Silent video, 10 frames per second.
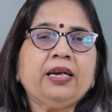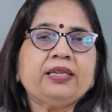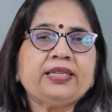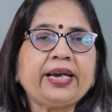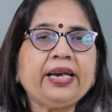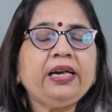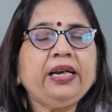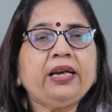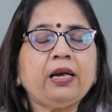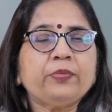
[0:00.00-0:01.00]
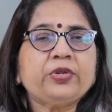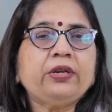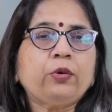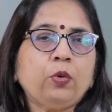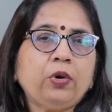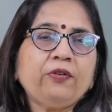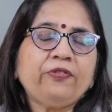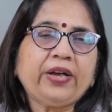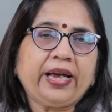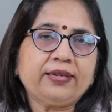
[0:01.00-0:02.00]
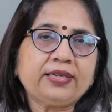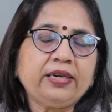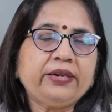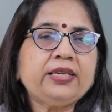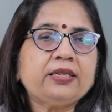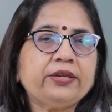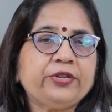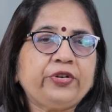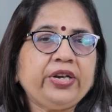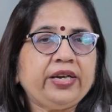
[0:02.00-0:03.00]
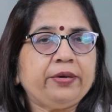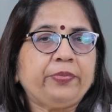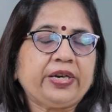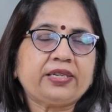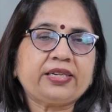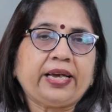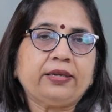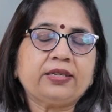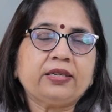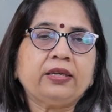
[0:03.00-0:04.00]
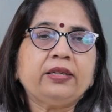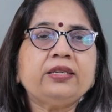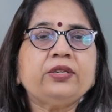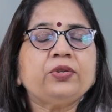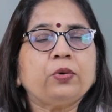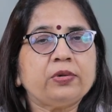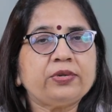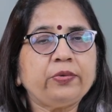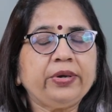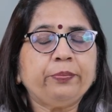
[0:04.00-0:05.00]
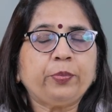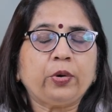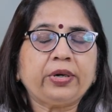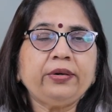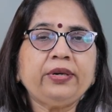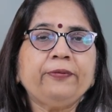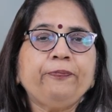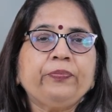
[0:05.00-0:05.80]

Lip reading: Secondly comes the role of axillary surgery in breast cancer. This is also important